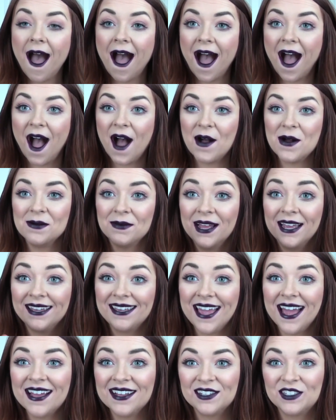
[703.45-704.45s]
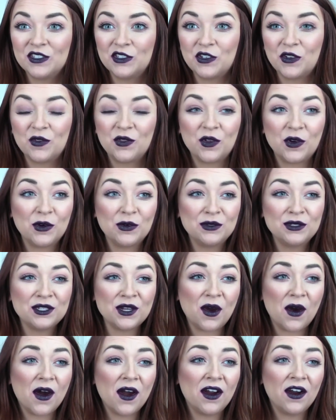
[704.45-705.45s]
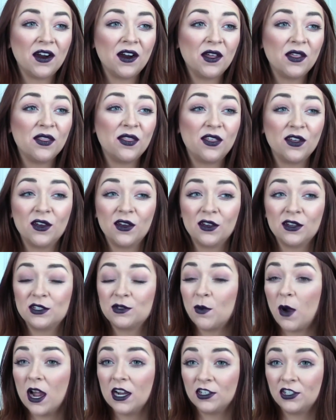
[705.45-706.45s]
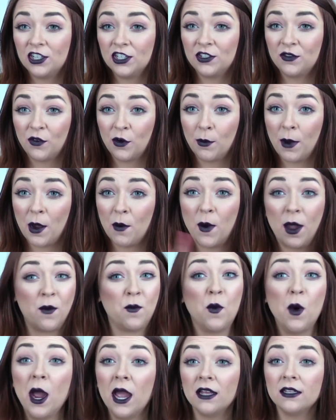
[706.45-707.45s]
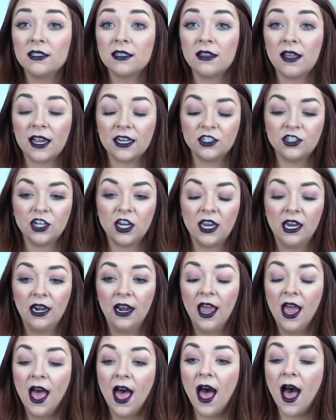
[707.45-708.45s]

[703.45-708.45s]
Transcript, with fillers: Um, yeah, so those are the swatches for my Wet n Wild collection.